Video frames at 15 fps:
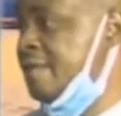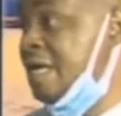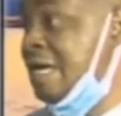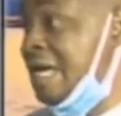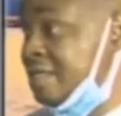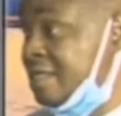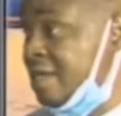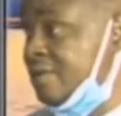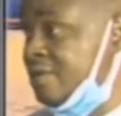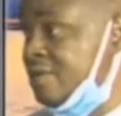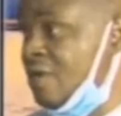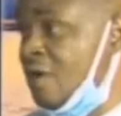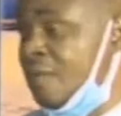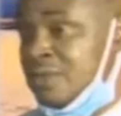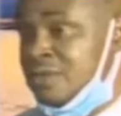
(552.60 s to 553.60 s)
glass house
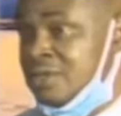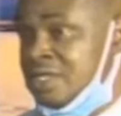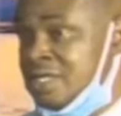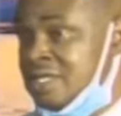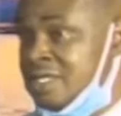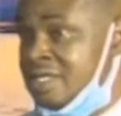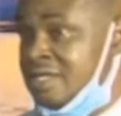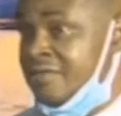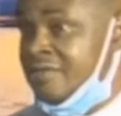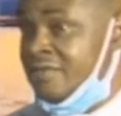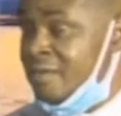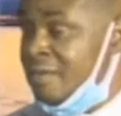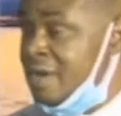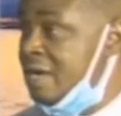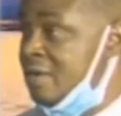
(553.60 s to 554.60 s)
opposite the
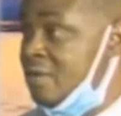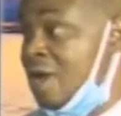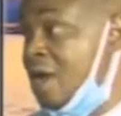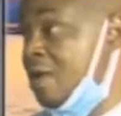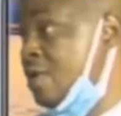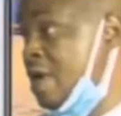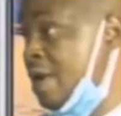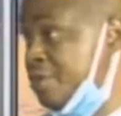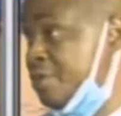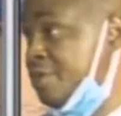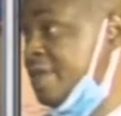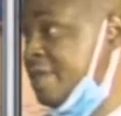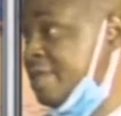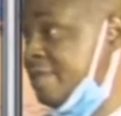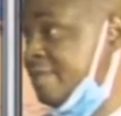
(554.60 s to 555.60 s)
former Coca-Cola
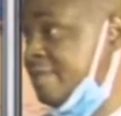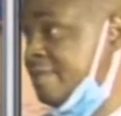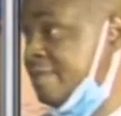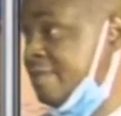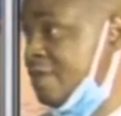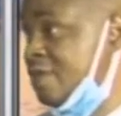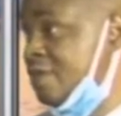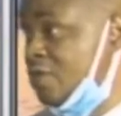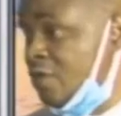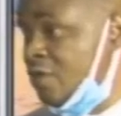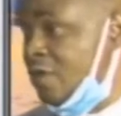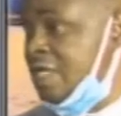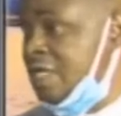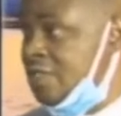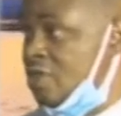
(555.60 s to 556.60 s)
building.
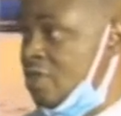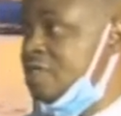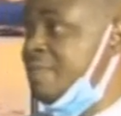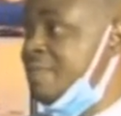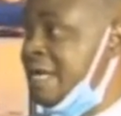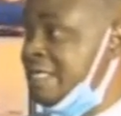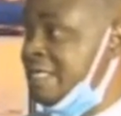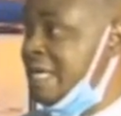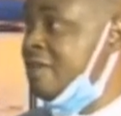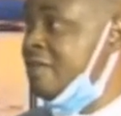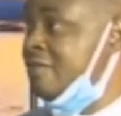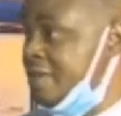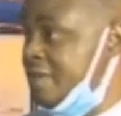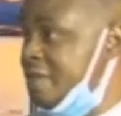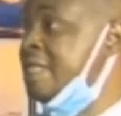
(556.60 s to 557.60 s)
So it's just by the side
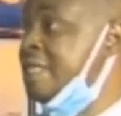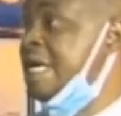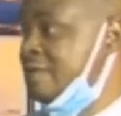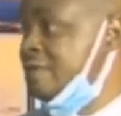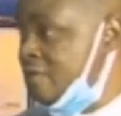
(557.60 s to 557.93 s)
of yes, on